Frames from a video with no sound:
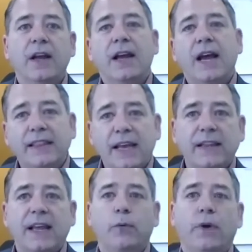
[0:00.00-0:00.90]
And
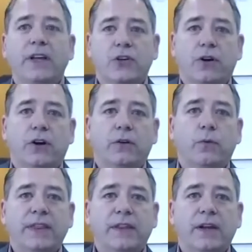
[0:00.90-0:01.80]
then they return
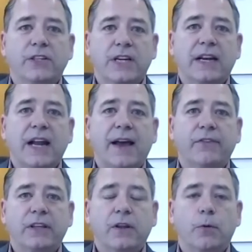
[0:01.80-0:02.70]
when they're done
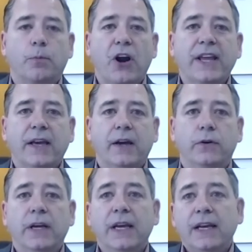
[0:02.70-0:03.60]
having their
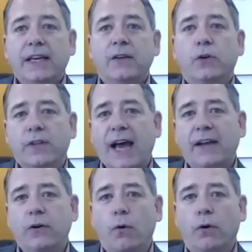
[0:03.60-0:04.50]
breakout. Either
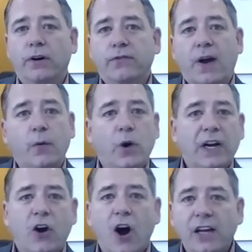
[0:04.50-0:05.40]
that, or if I want
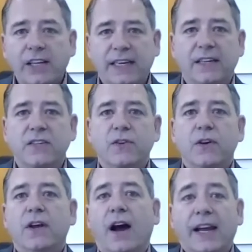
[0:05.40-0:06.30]
to caucus,
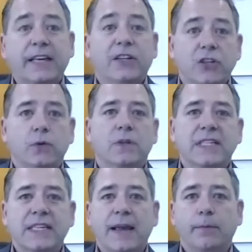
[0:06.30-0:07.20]
I can do the
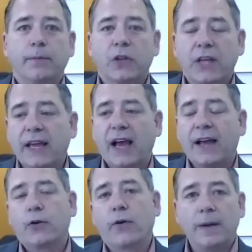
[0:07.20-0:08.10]
same thing. I
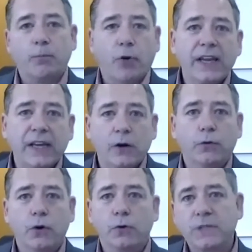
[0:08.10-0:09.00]
create breakout
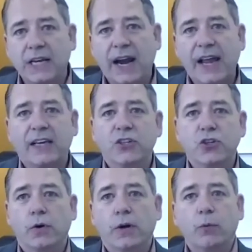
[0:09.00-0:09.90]
rooms, and I can
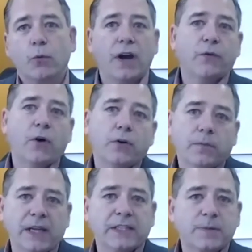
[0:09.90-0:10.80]
join one
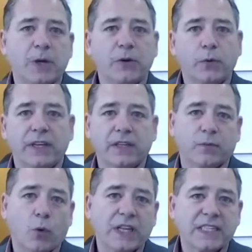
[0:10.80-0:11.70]
room and speak with
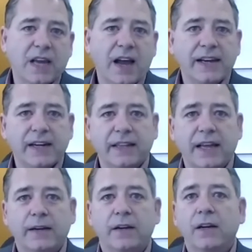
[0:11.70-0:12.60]
one side, and
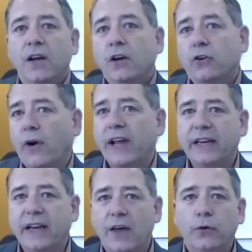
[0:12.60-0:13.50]
then create
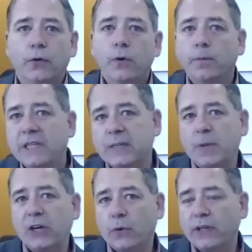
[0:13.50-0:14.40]
another room and
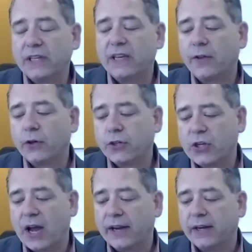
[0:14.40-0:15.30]
speak with the other side.